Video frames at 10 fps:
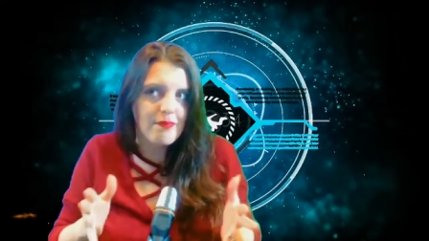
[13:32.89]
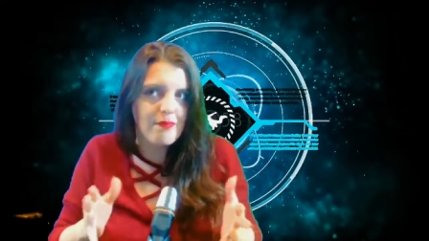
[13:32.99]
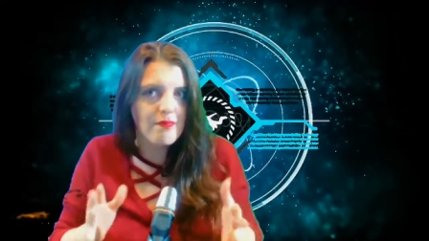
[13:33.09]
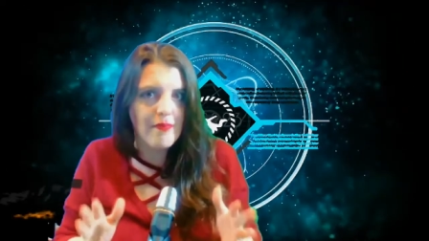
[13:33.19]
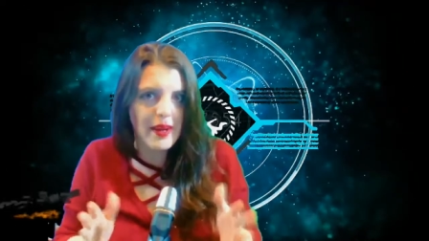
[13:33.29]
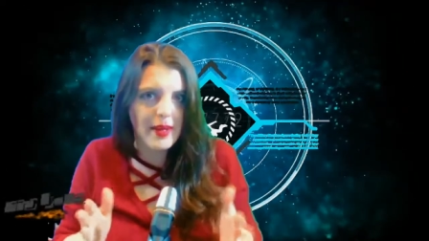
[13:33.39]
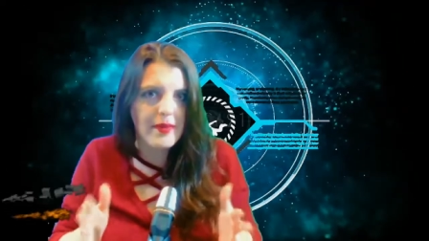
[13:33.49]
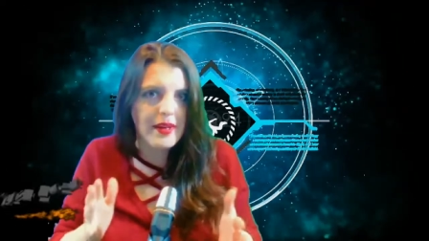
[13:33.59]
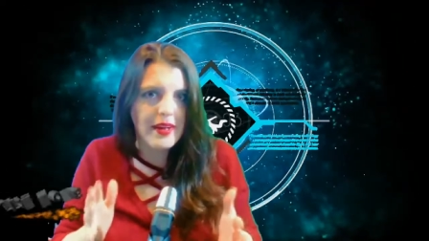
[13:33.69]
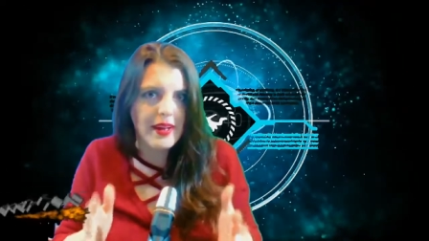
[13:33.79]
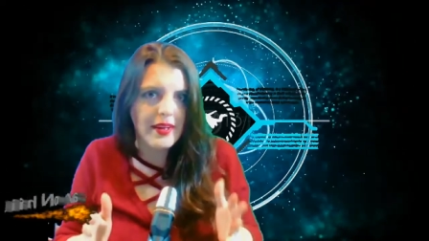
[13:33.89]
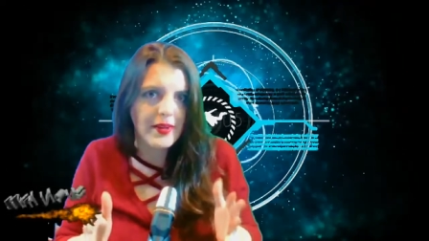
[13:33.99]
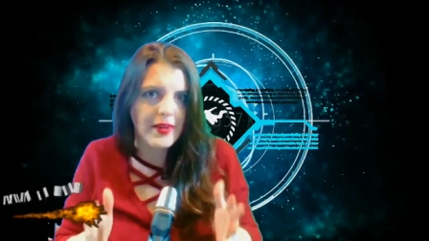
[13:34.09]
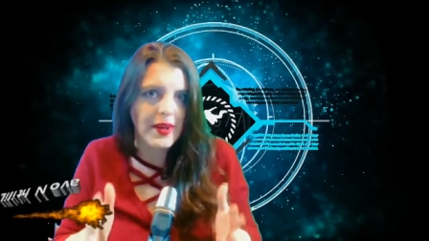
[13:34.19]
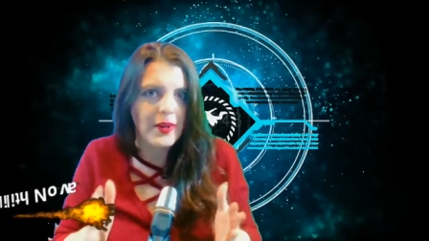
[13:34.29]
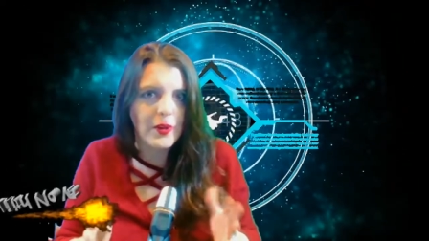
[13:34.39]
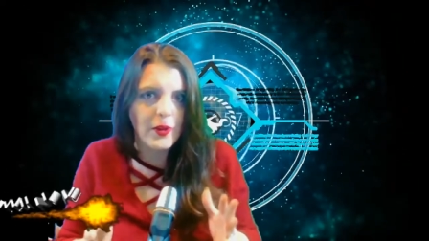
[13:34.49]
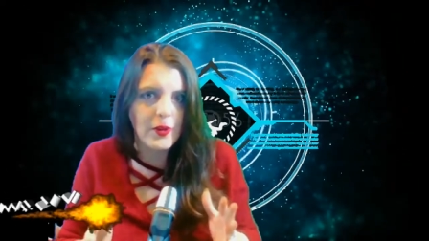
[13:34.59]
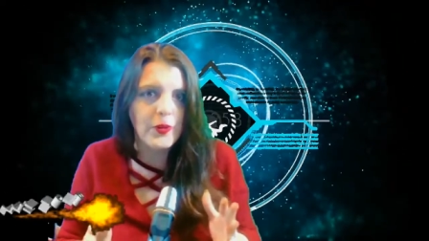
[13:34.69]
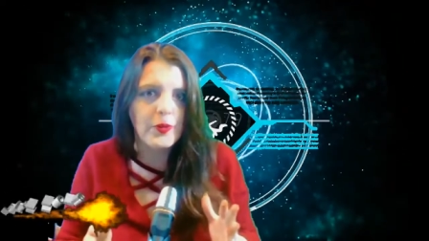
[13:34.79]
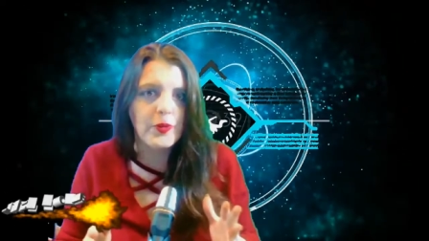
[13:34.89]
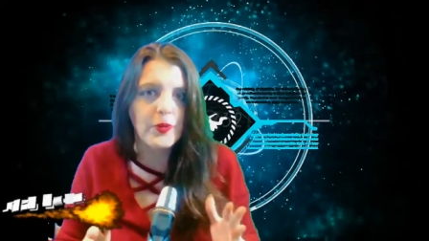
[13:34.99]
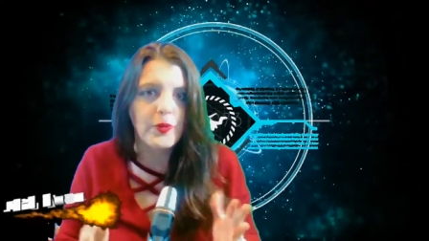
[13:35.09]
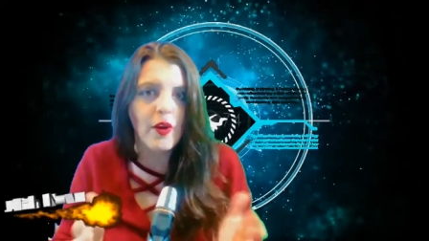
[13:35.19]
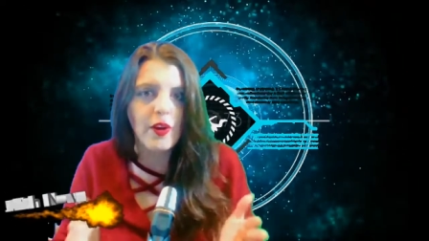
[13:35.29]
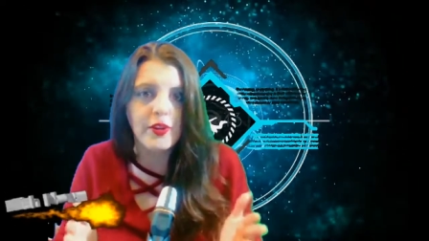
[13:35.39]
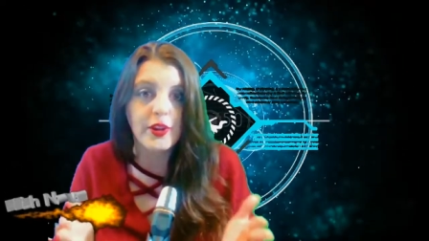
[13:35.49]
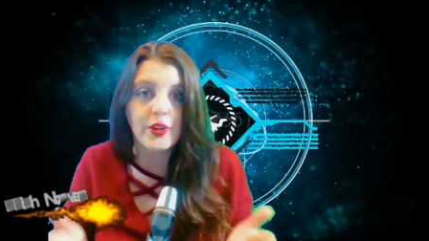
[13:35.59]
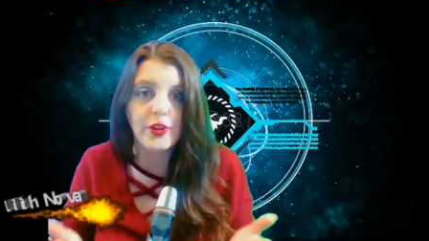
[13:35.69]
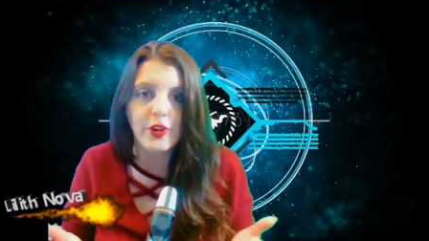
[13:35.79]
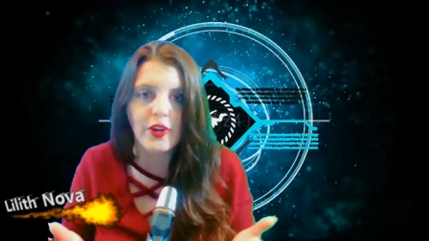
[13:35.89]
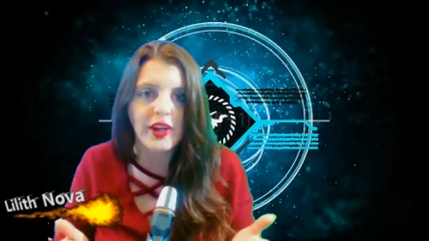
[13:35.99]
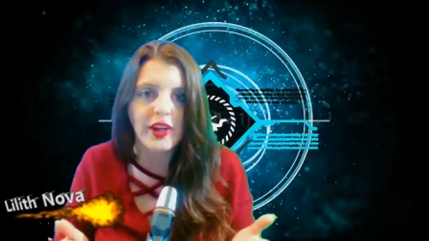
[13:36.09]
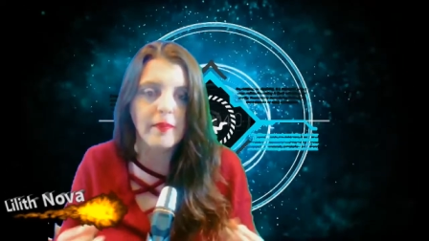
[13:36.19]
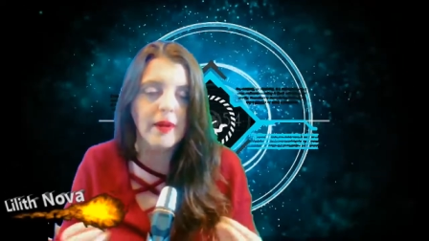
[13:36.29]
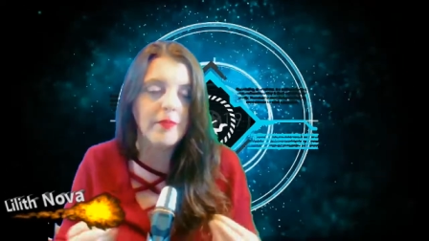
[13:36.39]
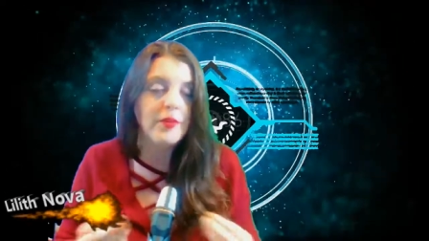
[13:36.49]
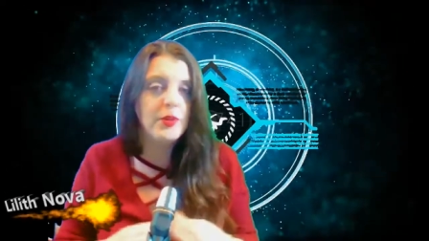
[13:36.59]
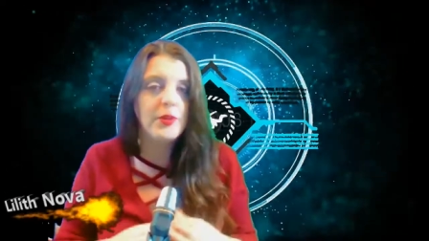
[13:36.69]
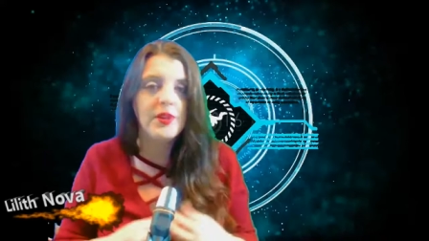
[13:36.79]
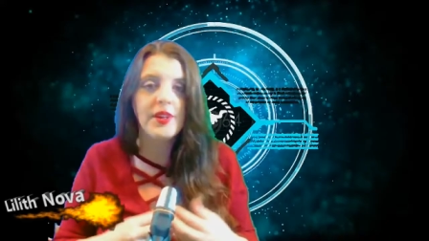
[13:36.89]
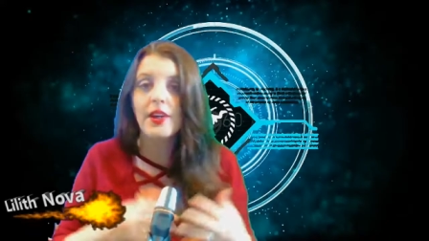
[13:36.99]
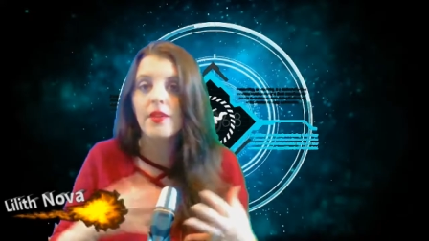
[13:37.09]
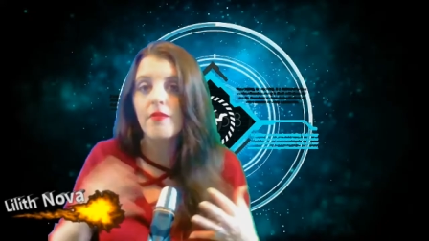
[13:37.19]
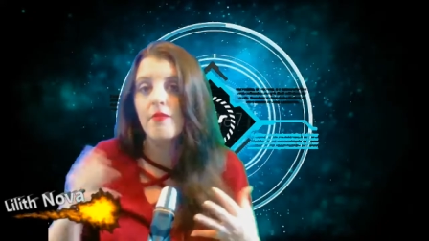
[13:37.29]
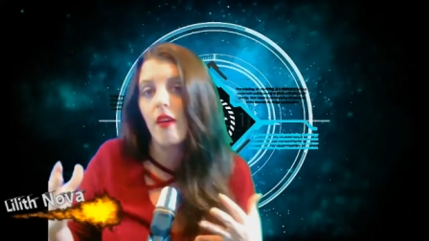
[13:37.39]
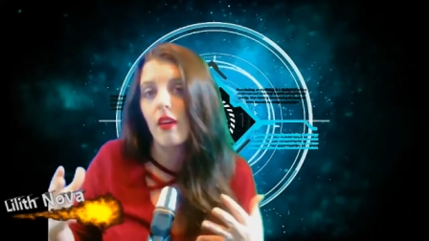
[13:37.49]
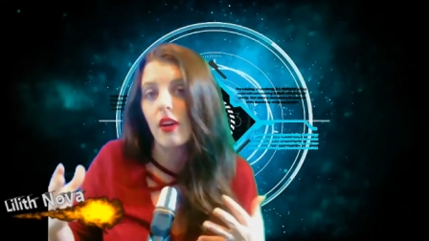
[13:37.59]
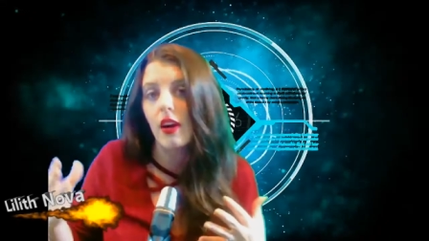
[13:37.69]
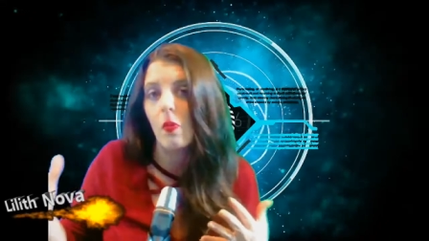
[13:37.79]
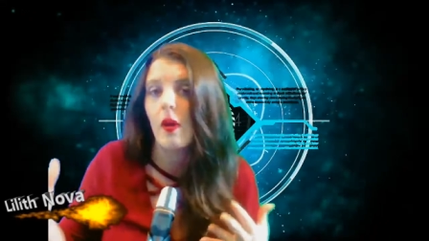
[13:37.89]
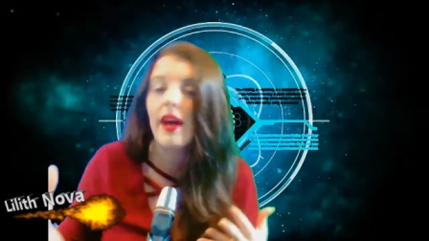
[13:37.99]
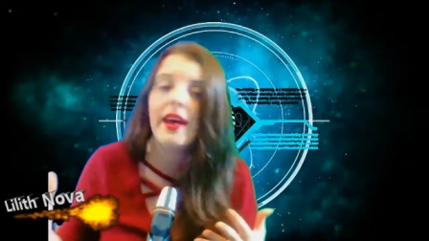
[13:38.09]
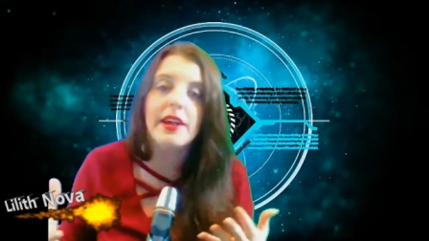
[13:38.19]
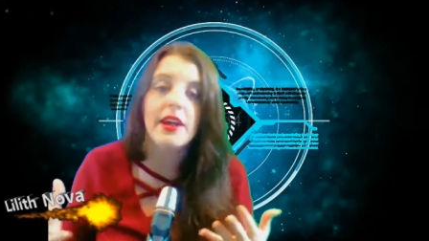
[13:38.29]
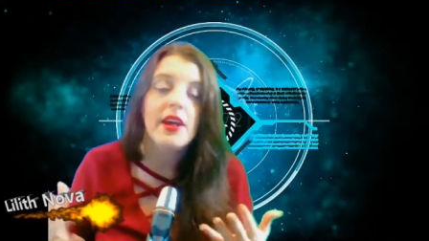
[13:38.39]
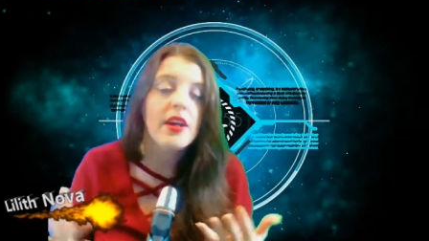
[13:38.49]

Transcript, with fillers: Maybe it's a clue to Ania's journey. Maybe she was taken far away